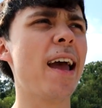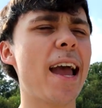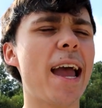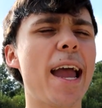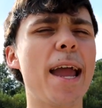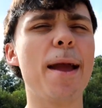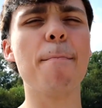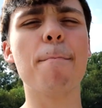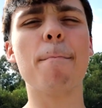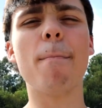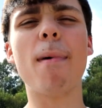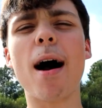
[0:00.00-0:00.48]

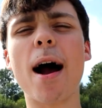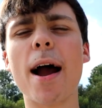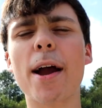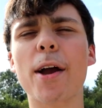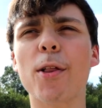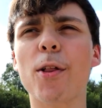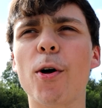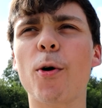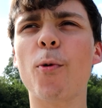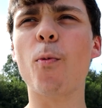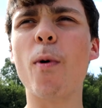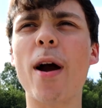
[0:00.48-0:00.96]
a
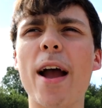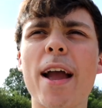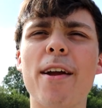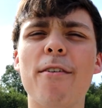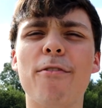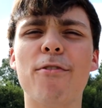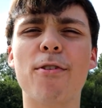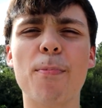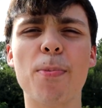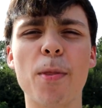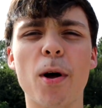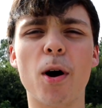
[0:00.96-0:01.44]
mile away
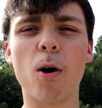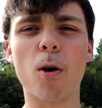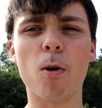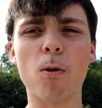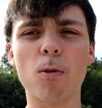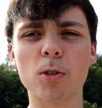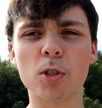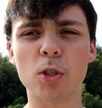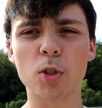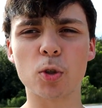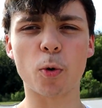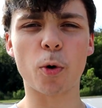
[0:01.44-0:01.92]
from the
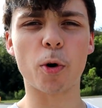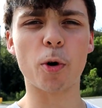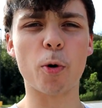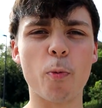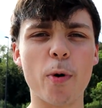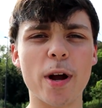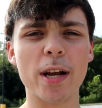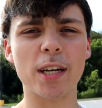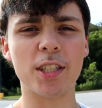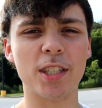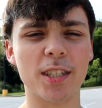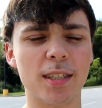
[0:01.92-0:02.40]
whole store,
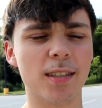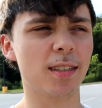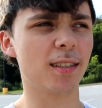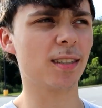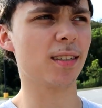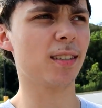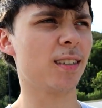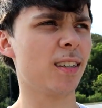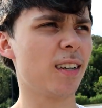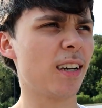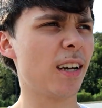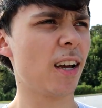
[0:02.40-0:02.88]
which
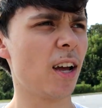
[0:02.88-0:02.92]
is